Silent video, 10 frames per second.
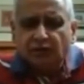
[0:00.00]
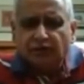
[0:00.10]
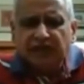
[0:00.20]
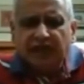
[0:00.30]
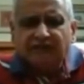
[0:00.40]

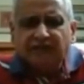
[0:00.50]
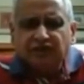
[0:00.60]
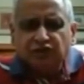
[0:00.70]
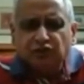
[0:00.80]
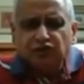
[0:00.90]
we
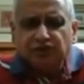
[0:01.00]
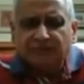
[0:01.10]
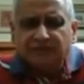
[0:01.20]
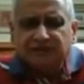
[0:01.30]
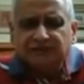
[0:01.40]
haven't used
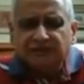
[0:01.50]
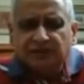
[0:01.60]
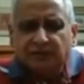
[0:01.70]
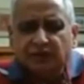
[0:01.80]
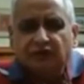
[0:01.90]

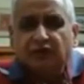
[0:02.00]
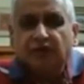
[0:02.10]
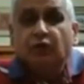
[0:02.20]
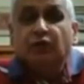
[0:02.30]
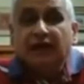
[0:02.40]
remdesivir because we
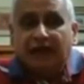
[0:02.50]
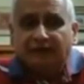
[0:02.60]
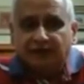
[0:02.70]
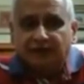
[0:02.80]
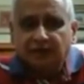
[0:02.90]
don't have
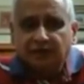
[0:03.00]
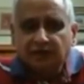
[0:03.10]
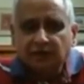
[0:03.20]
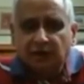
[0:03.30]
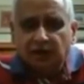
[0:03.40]
it.
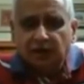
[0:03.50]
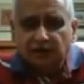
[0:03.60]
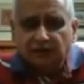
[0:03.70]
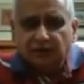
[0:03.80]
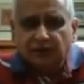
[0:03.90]

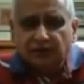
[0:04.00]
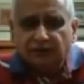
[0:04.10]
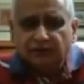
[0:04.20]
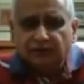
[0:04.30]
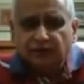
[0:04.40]

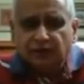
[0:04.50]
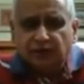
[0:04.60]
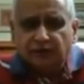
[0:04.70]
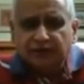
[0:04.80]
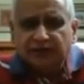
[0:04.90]

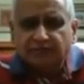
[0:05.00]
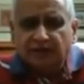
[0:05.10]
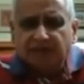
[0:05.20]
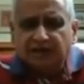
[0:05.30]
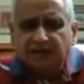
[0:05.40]
For that
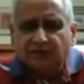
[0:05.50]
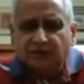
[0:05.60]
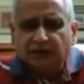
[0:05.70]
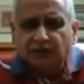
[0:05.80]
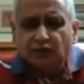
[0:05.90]
matter,
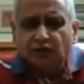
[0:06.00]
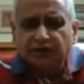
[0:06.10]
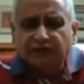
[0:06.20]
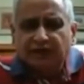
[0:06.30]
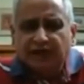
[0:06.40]
we don't
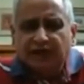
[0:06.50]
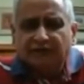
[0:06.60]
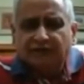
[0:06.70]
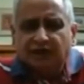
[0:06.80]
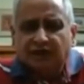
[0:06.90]
even
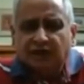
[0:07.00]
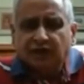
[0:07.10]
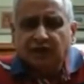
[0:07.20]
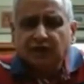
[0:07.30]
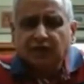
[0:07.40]
have
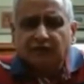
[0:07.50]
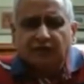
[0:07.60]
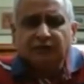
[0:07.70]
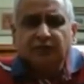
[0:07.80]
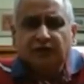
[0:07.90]

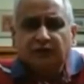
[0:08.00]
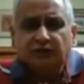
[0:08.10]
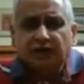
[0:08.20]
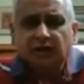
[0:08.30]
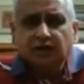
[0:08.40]

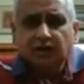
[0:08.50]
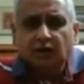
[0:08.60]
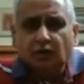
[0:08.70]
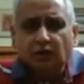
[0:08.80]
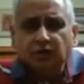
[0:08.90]
favipiravir,
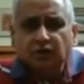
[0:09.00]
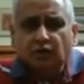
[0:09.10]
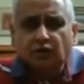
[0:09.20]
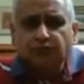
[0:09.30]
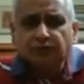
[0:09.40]

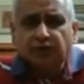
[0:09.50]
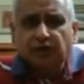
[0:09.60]
although